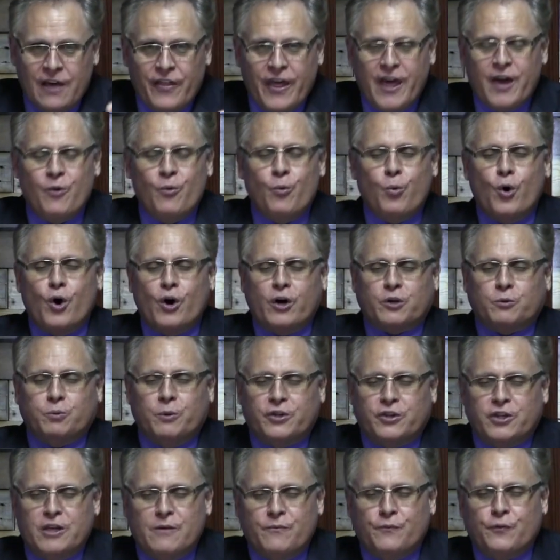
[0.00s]
They worked
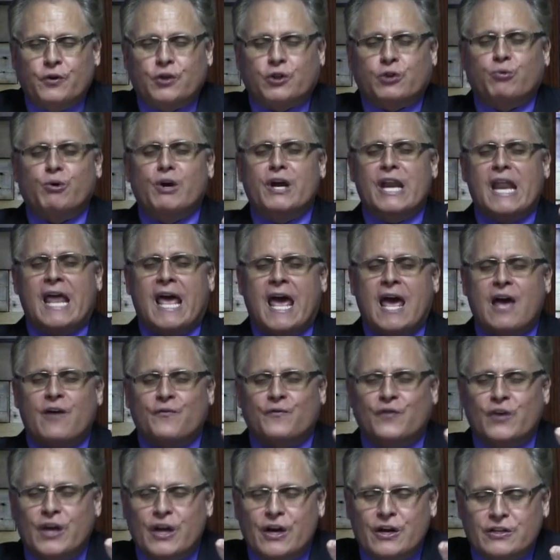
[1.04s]
with him for three and a
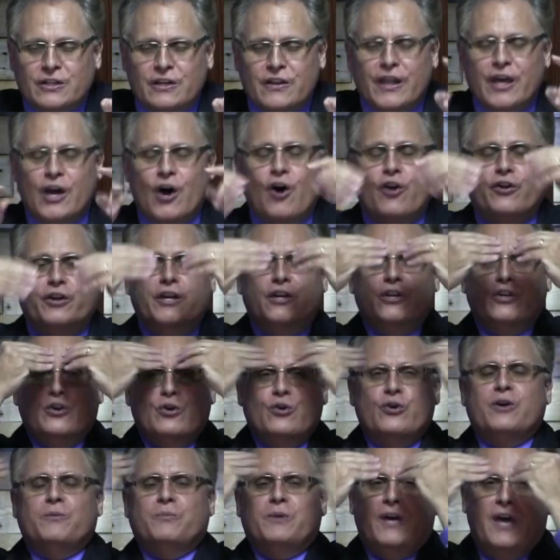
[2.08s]
half years and they only
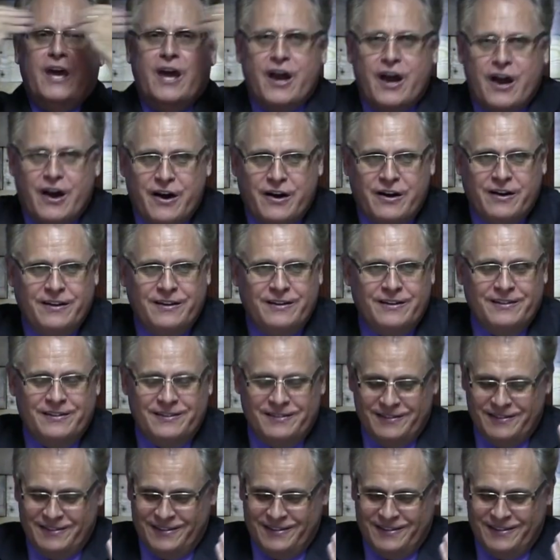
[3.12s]
knew him here.